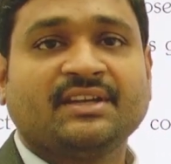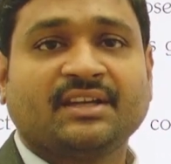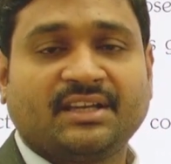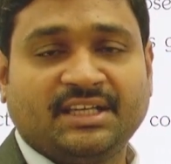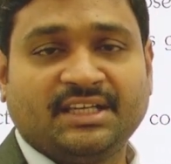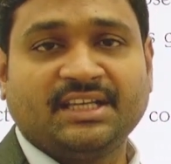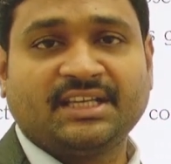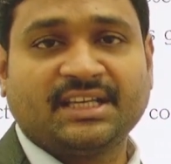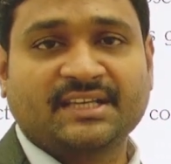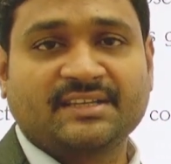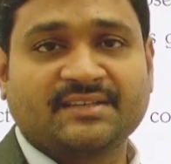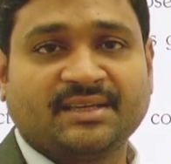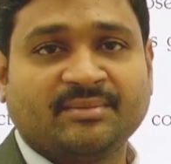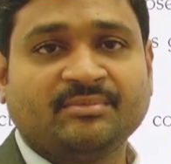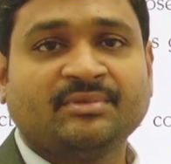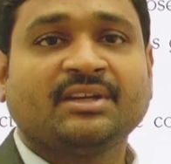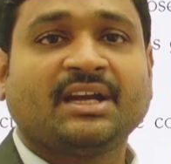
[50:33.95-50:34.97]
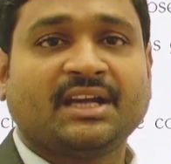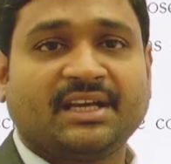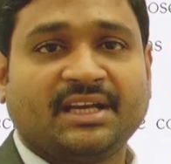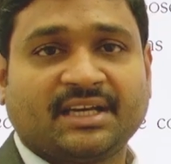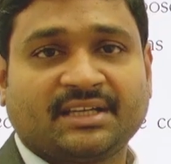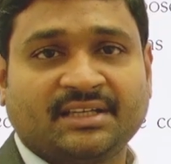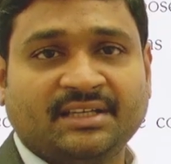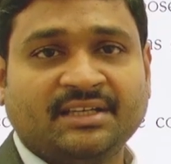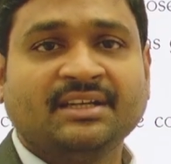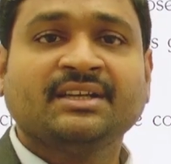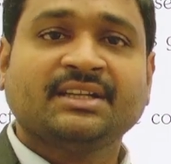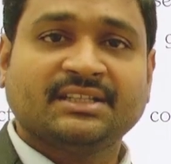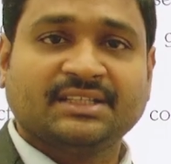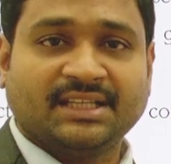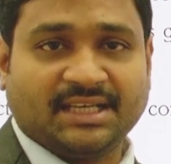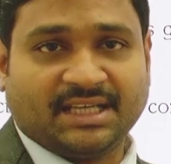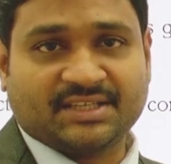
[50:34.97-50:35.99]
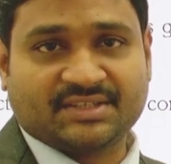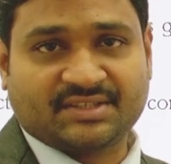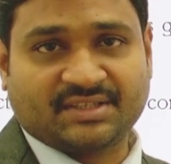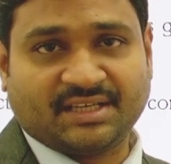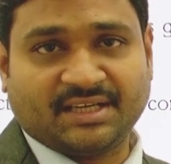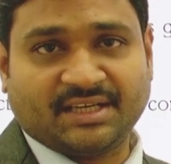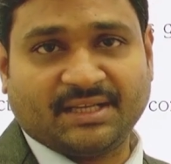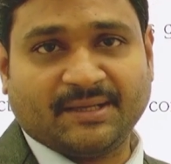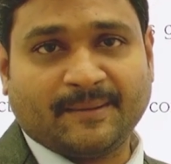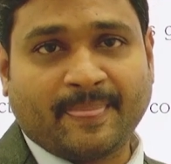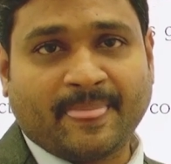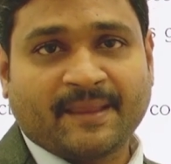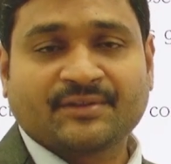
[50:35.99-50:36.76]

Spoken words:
re-NEET exam conducted in the last Sunday.